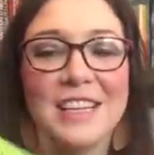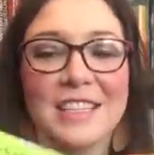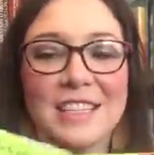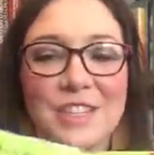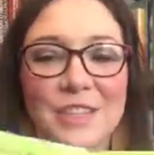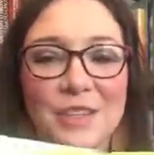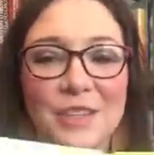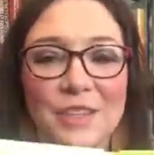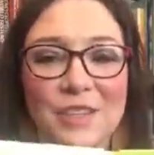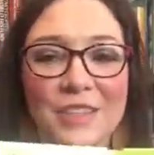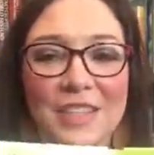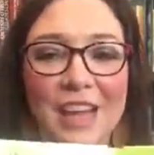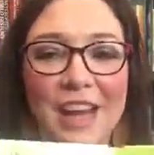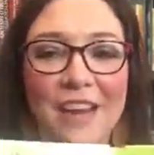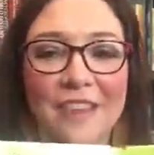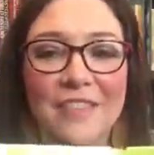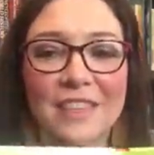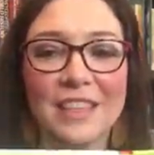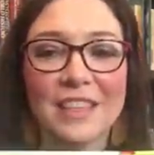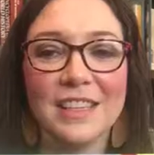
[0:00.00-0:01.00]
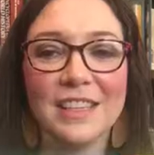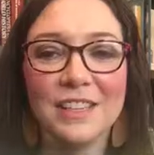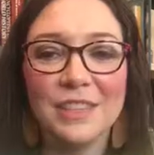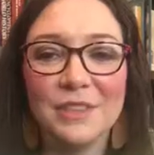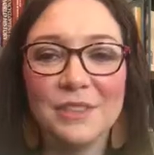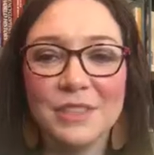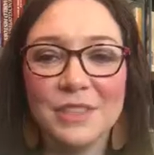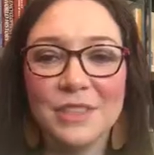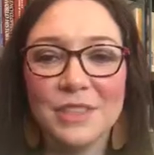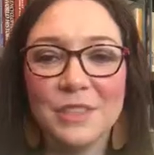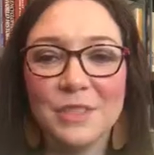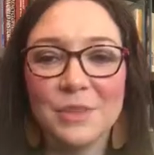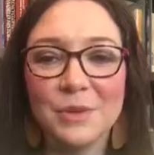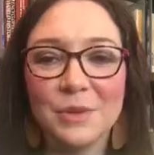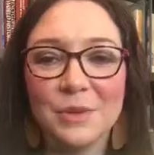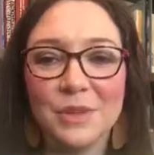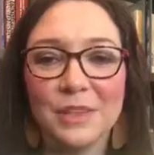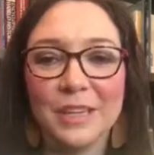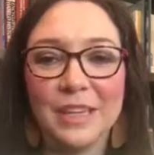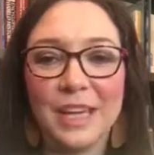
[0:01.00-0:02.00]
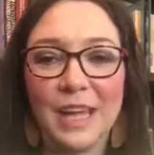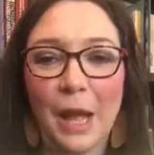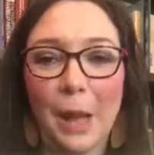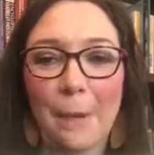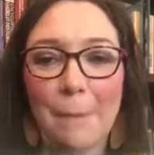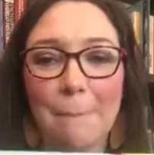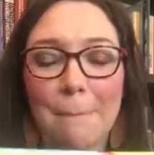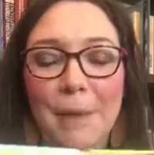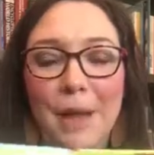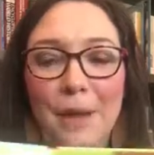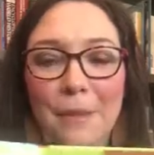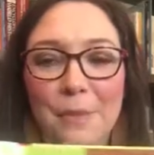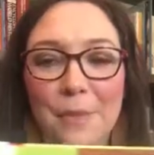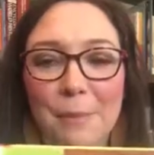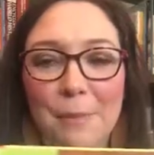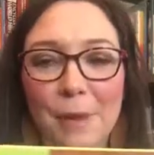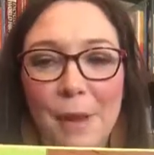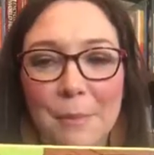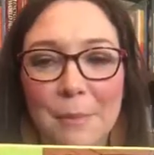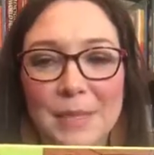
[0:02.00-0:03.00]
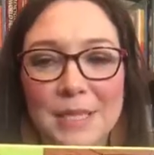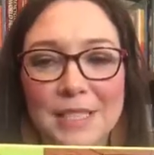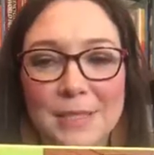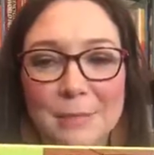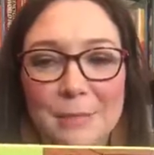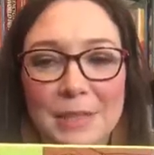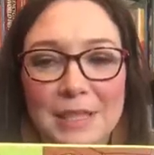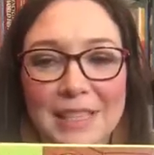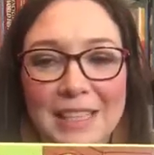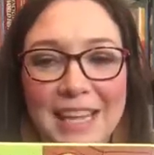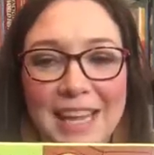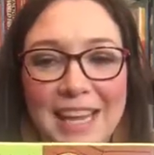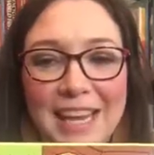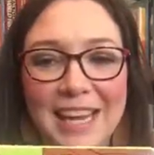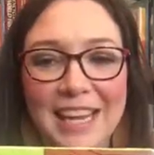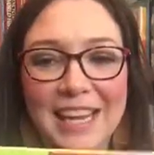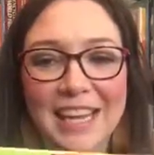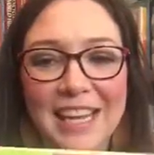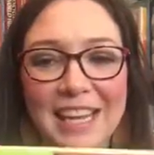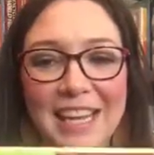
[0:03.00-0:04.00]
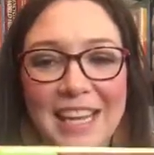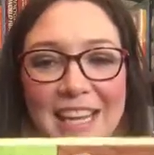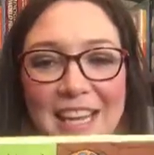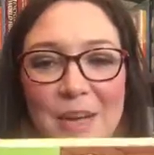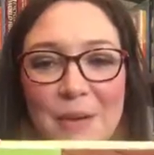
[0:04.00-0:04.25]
So you're having the little story about the puppies playing,